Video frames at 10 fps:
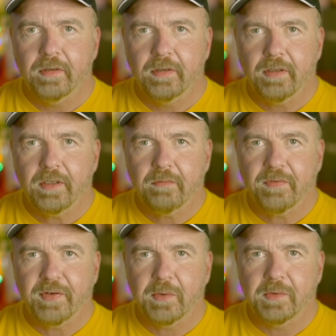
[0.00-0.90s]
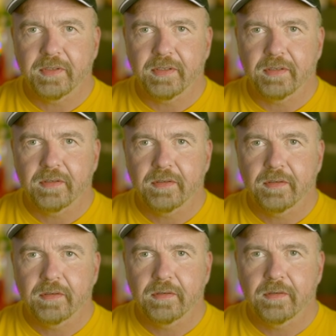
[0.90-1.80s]
And what if I hold it?
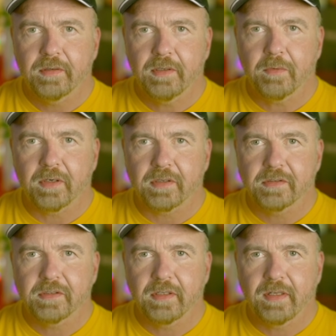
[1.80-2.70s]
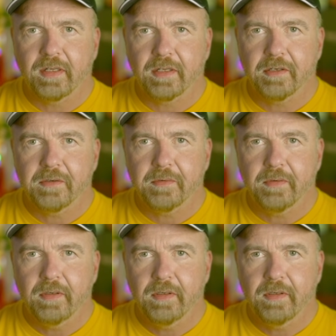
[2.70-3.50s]
It works. And then let go.